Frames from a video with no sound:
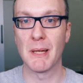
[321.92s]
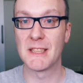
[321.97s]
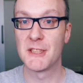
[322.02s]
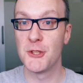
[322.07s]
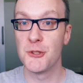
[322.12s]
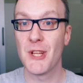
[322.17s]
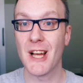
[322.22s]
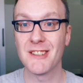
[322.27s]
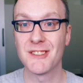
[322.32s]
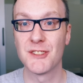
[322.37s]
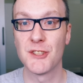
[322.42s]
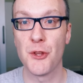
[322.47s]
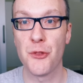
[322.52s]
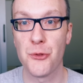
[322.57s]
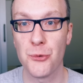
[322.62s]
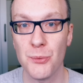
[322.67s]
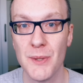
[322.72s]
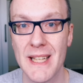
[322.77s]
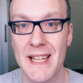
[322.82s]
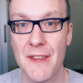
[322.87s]
By
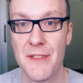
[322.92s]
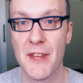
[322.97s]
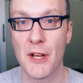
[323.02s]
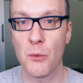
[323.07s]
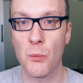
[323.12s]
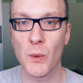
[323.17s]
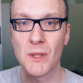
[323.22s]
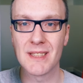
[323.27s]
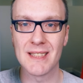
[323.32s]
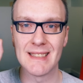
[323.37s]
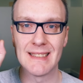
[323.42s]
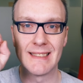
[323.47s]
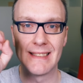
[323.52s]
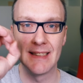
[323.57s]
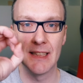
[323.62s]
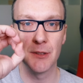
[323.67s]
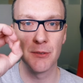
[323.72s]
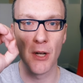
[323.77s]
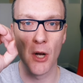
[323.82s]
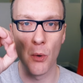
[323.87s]
2003, there was
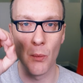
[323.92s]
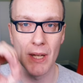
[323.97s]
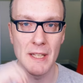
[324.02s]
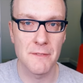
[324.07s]
0